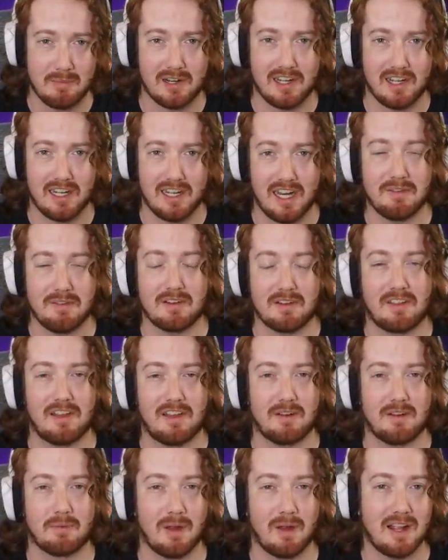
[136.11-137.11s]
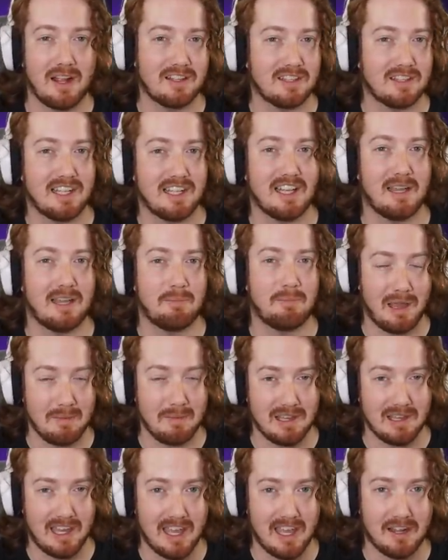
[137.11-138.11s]
but I never thought wrangling a
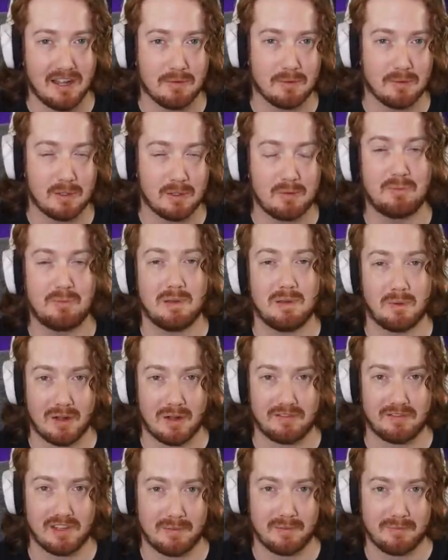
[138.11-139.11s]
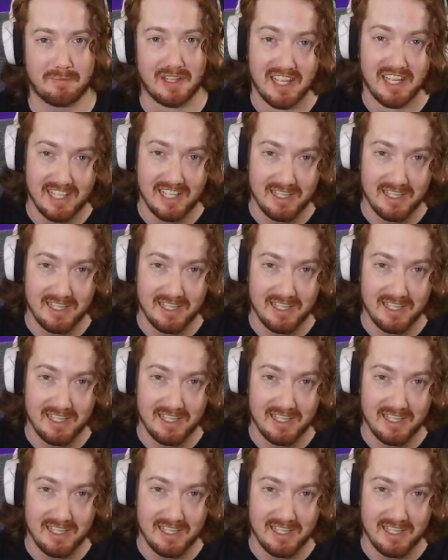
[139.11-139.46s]
baby kangaroo would be one of them.